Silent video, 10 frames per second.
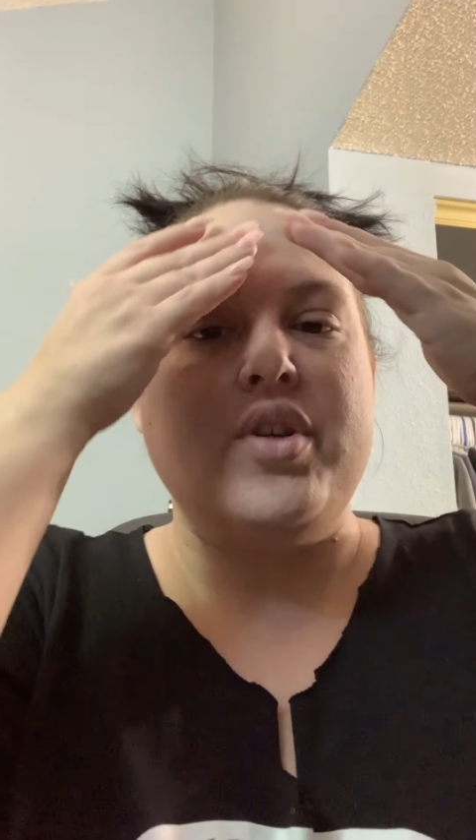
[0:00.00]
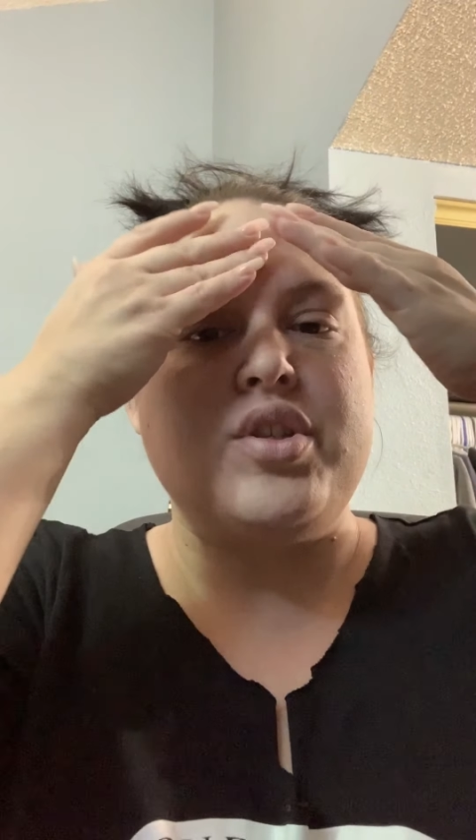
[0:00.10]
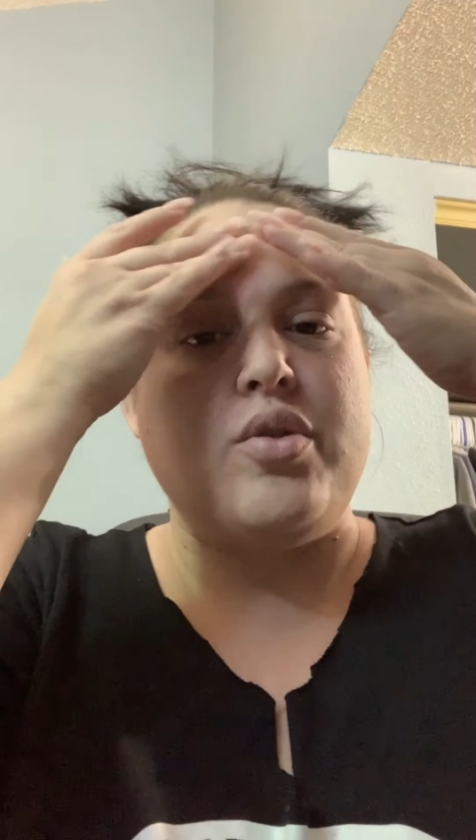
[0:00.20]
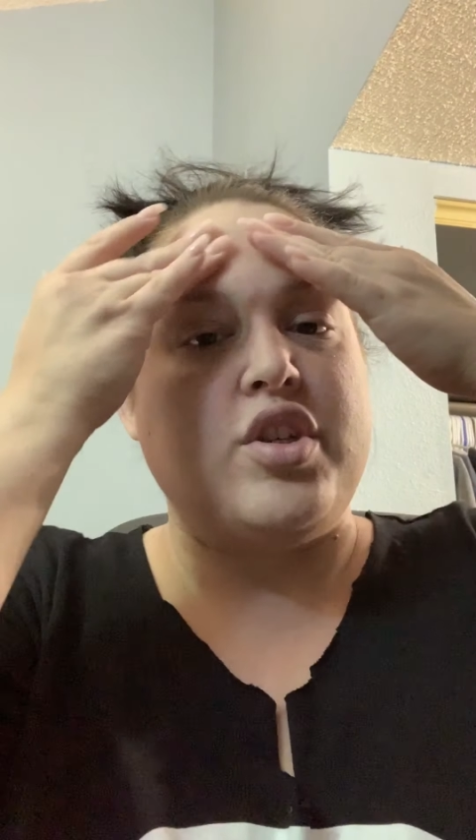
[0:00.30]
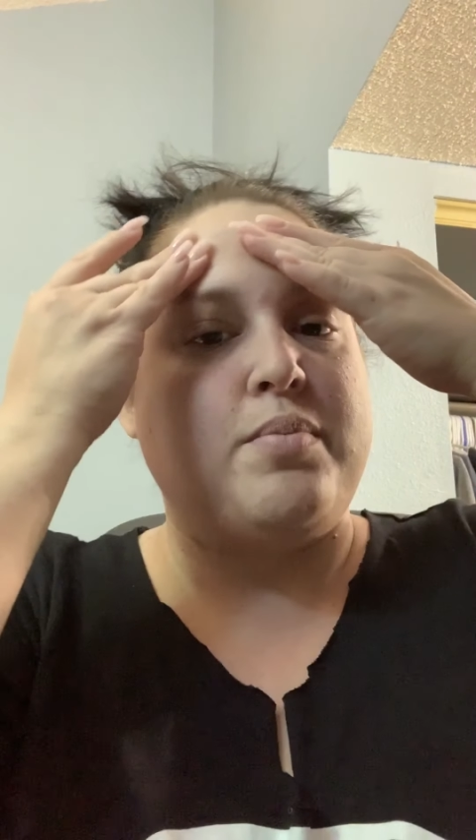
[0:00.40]

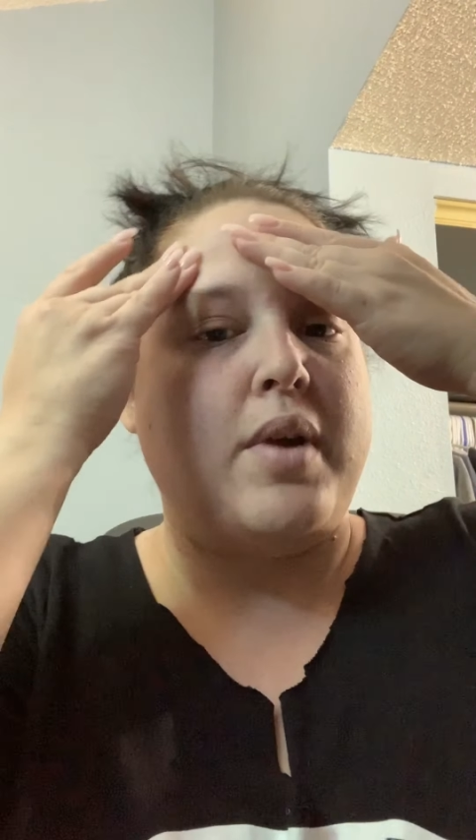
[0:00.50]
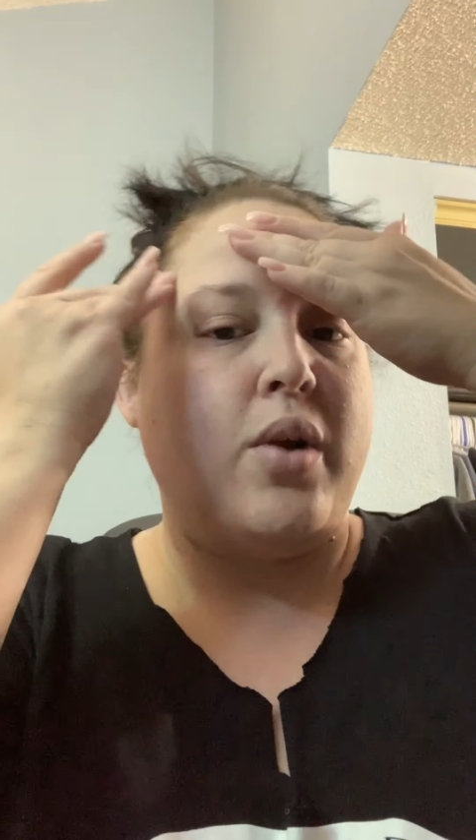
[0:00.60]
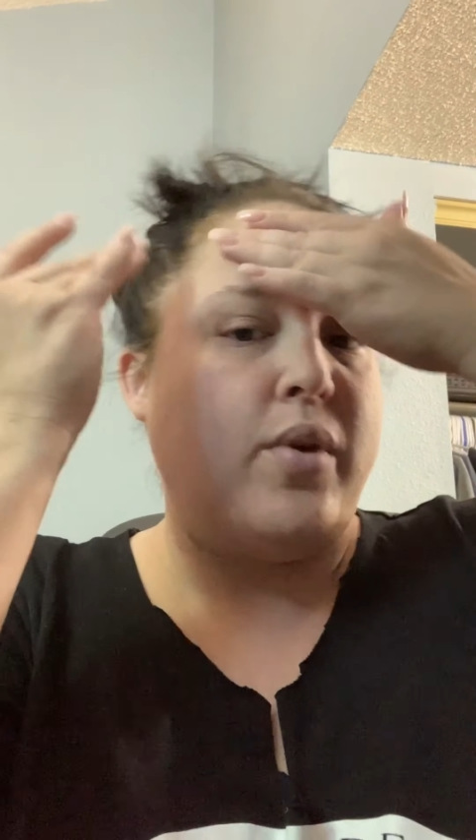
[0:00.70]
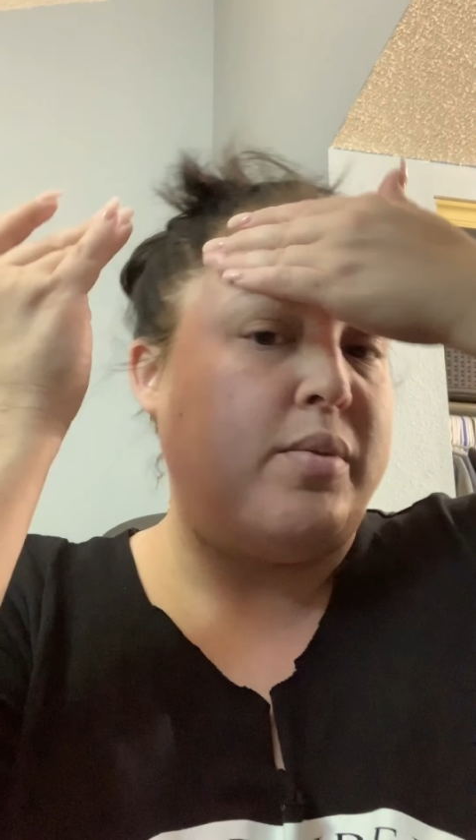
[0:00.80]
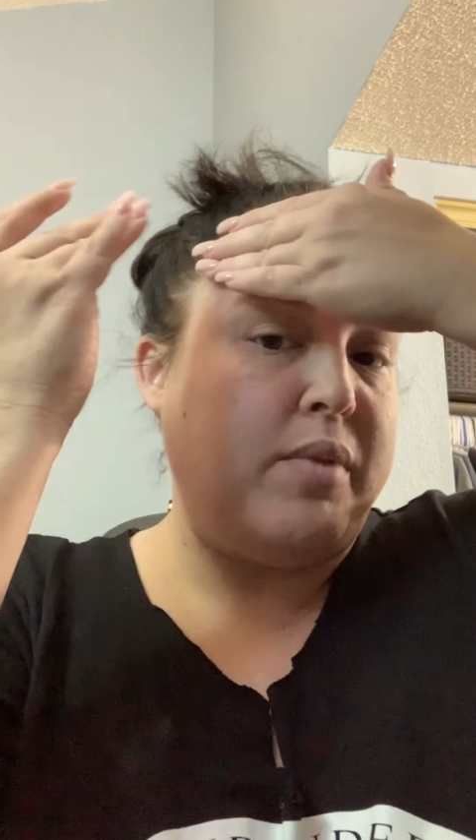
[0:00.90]
So just
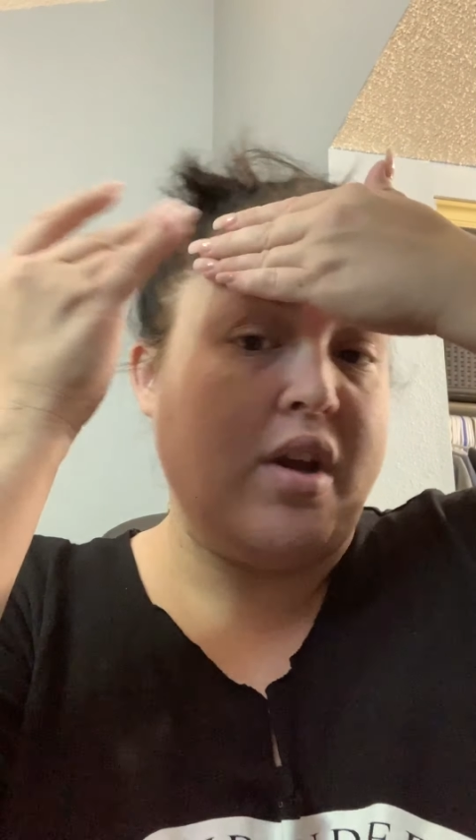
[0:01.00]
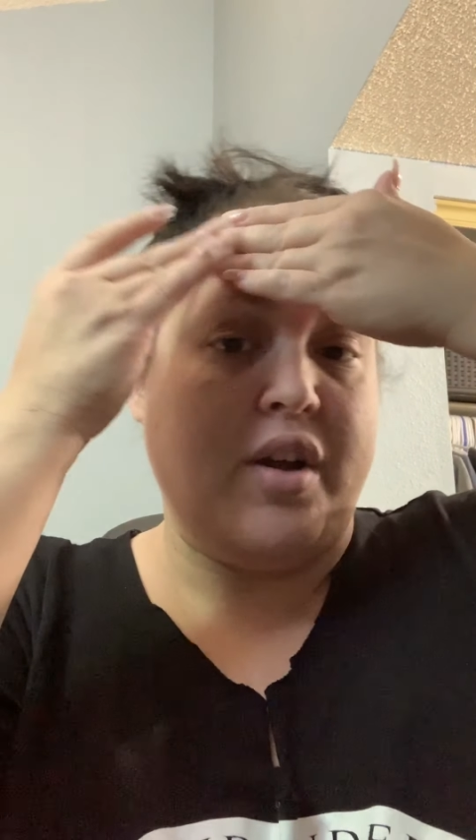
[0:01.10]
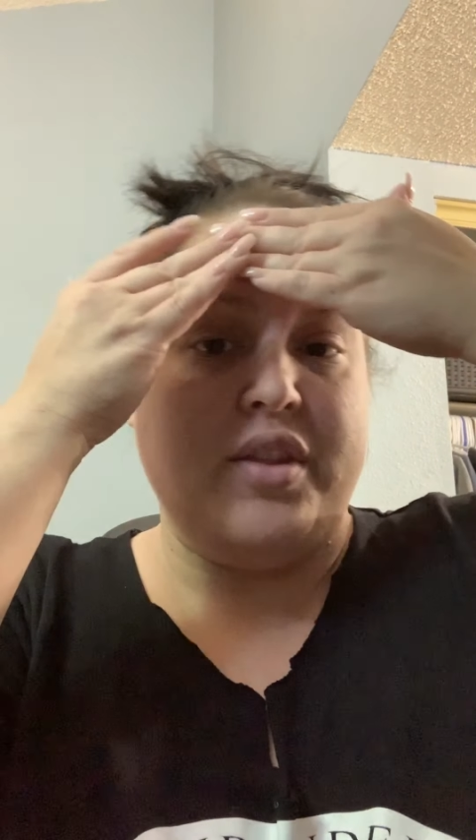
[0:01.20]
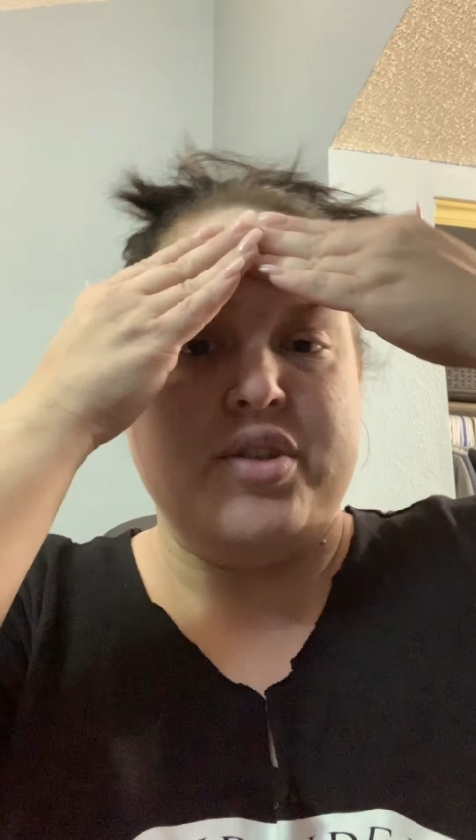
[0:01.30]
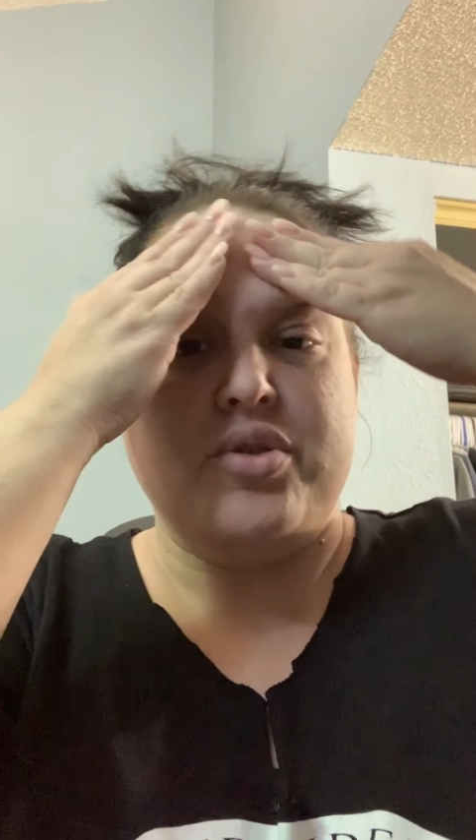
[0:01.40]
bear with me
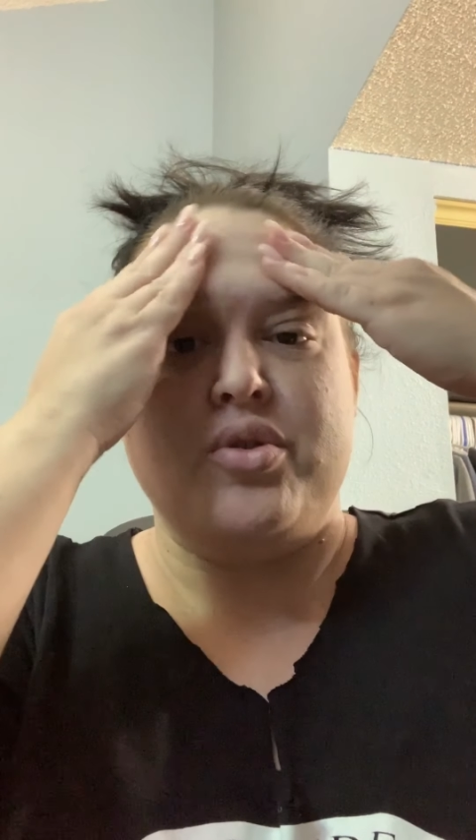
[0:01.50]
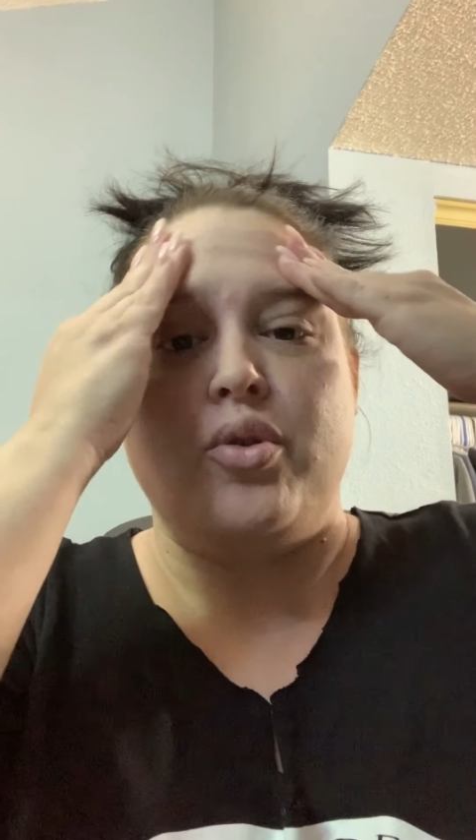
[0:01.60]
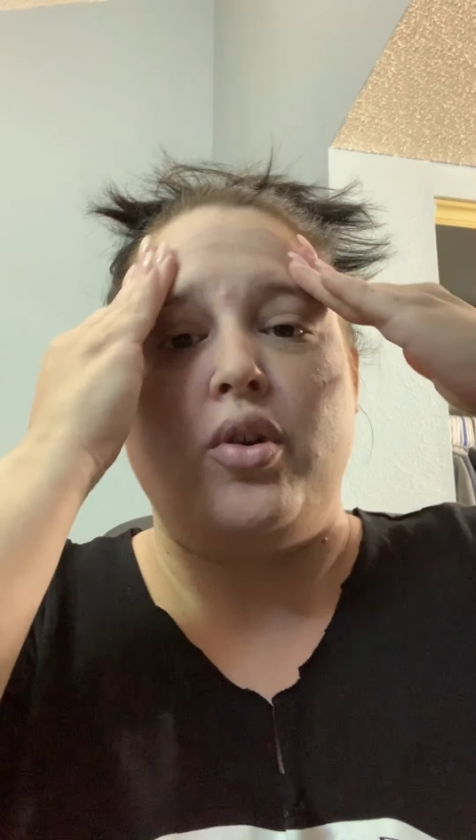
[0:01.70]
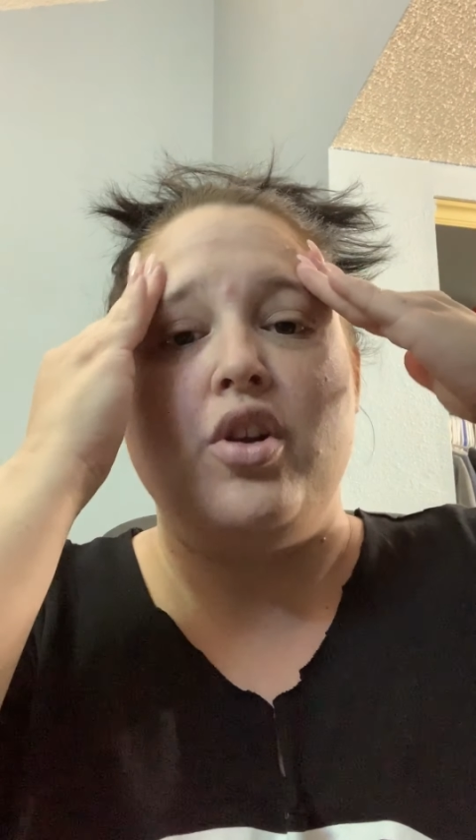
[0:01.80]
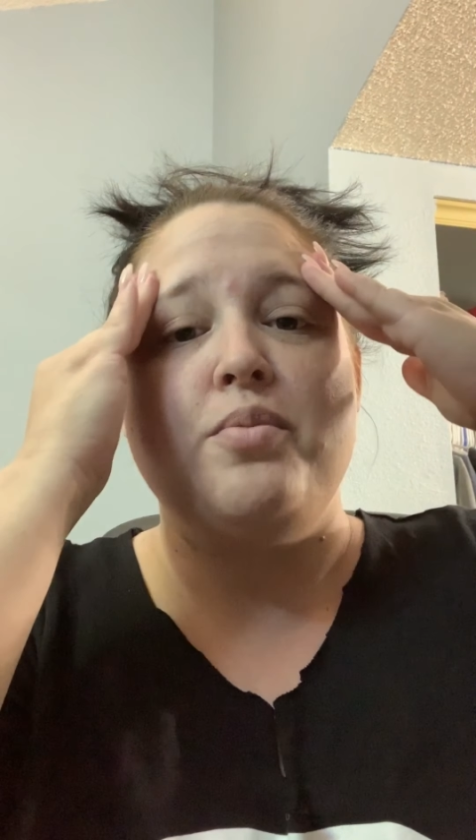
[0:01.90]
on this
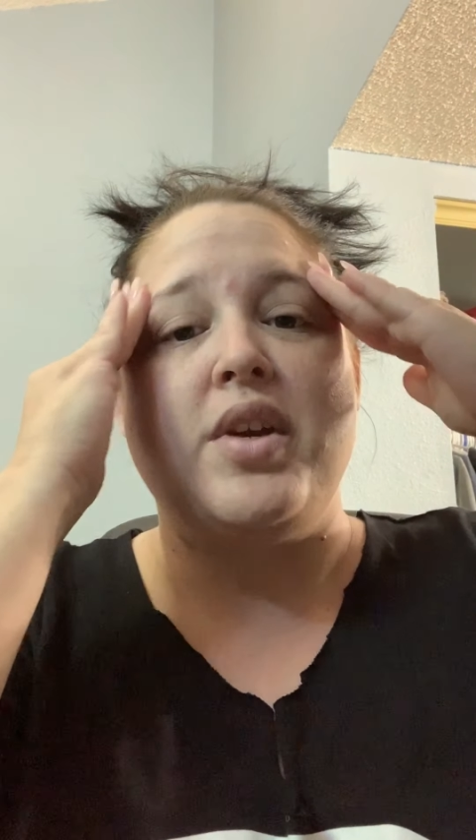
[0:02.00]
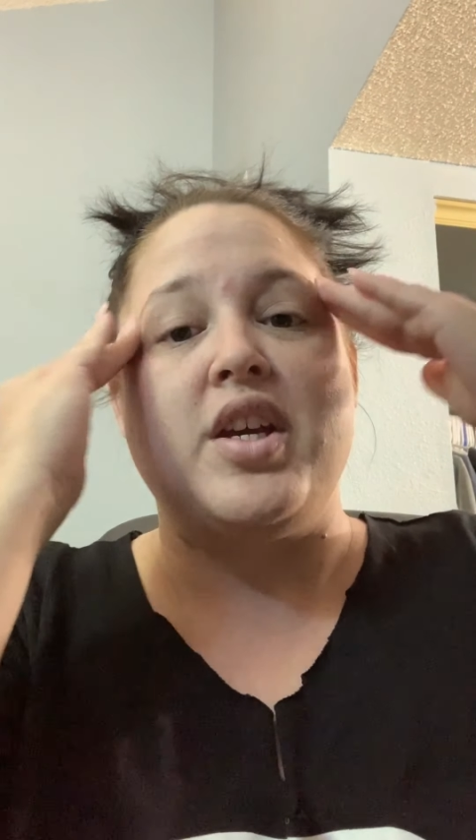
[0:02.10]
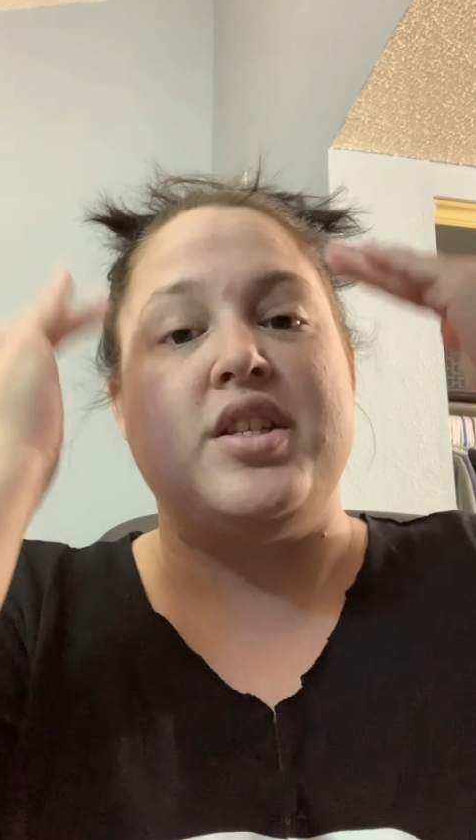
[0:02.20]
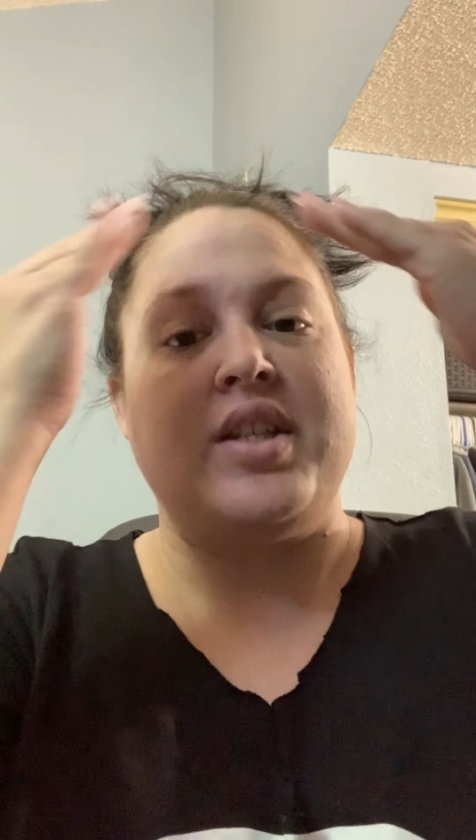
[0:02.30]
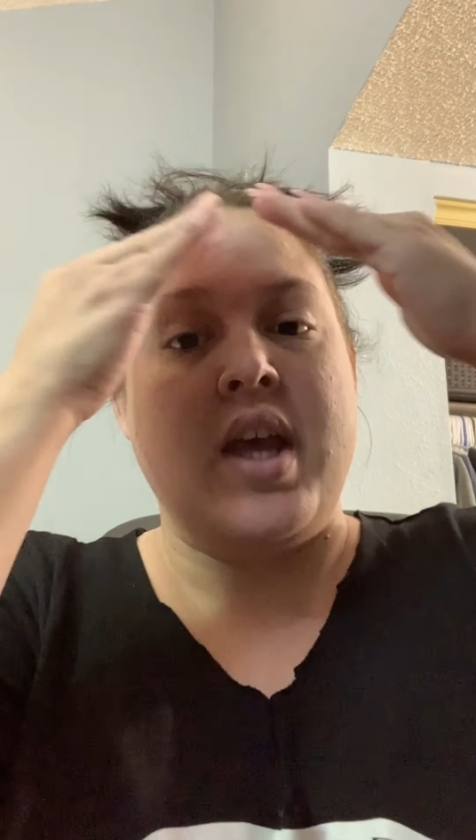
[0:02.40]
tutorial
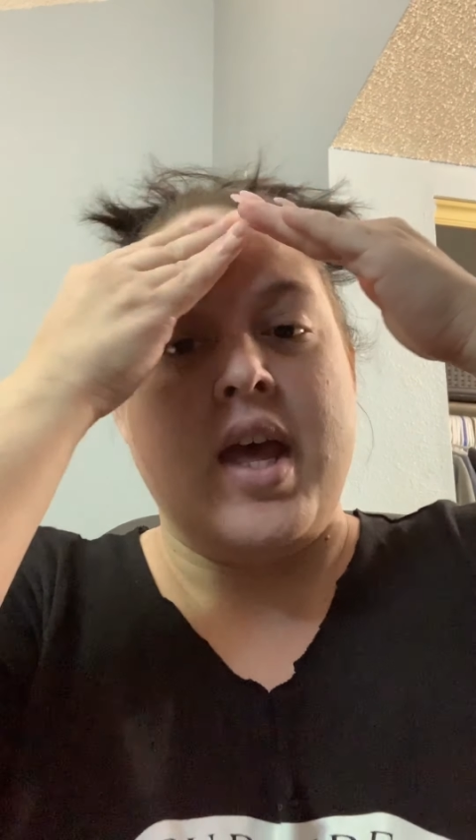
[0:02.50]
because,